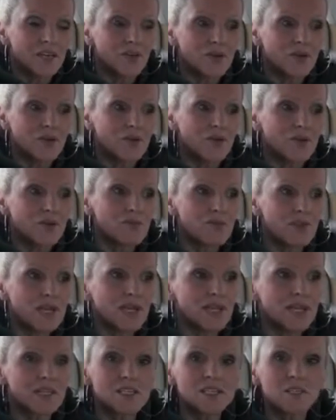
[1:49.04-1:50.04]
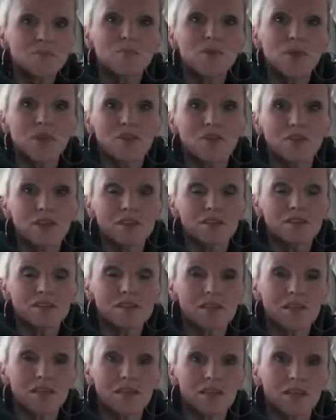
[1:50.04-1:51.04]
you're really
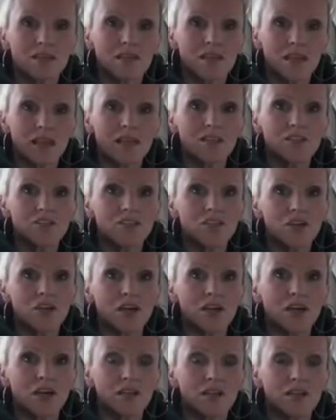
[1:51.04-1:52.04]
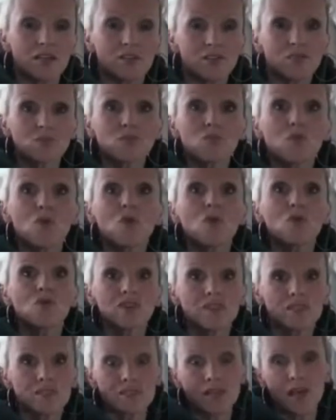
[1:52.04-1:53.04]
experiencing nature in its
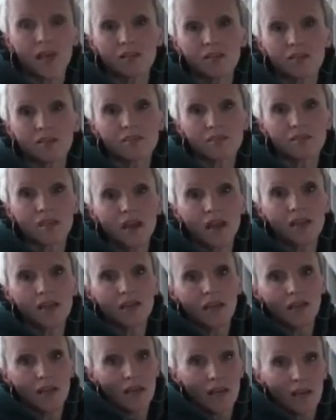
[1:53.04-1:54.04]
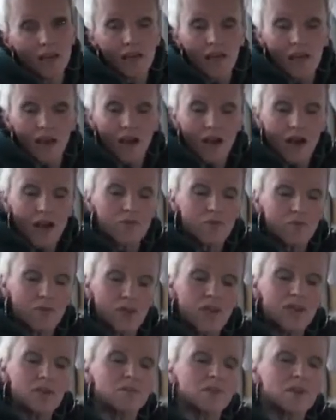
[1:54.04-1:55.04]
rawest sense. And I
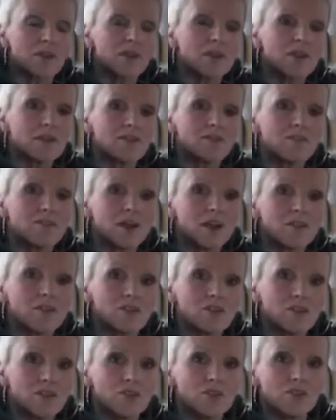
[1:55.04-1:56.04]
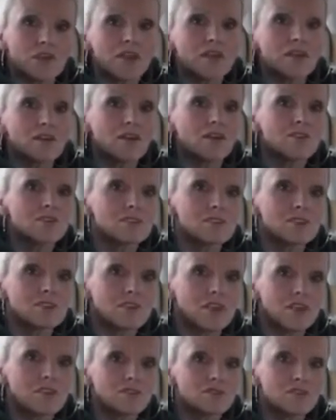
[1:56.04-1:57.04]
really believe that the UK coast
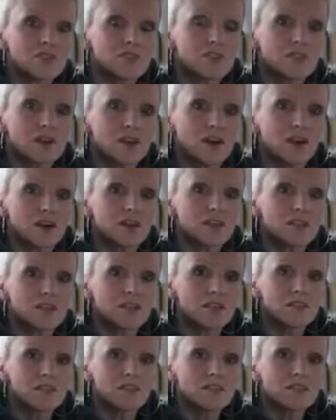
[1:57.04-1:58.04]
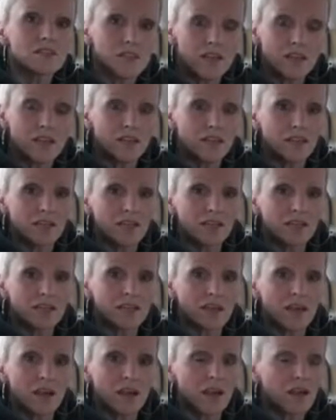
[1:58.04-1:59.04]
and countryside is
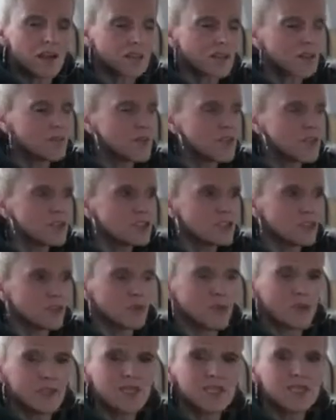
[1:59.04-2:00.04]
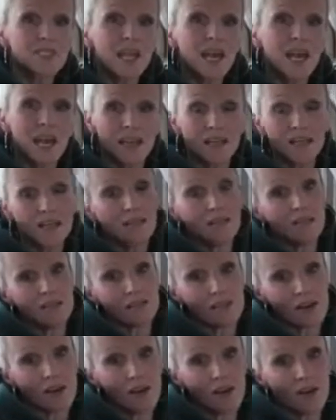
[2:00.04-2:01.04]
stunning and can be enjoyed at any
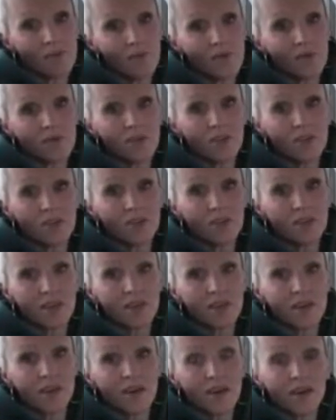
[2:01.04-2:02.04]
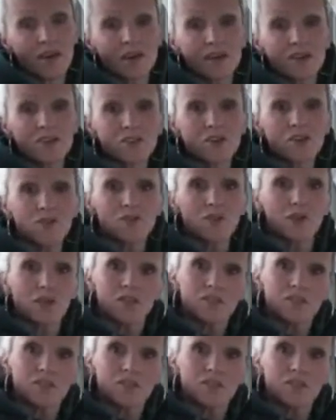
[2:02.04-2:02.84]
time of the year. So